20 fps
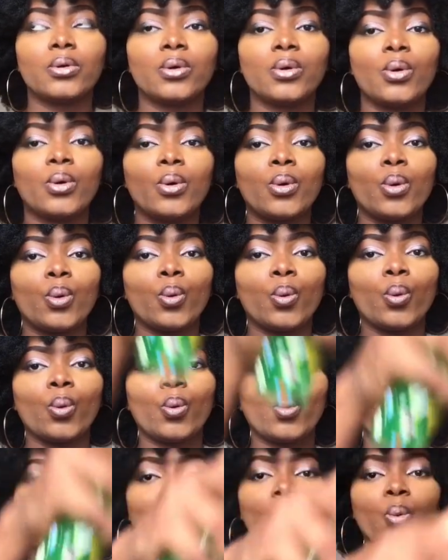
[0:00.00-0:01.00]

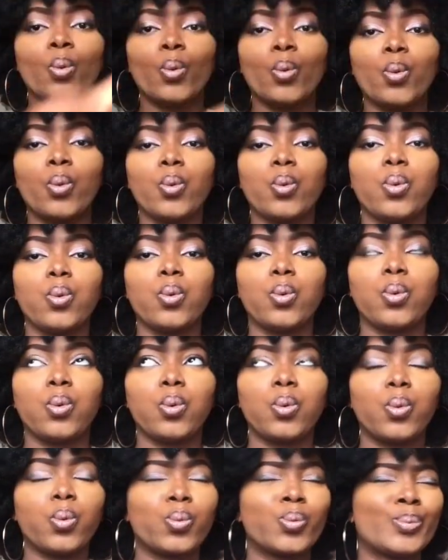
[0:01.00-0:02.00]

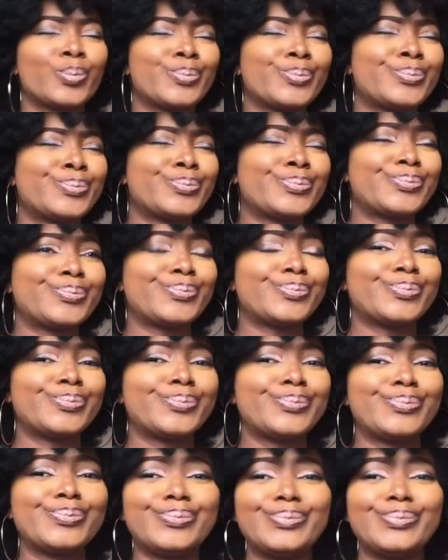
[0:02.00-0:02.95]
(no one is talking)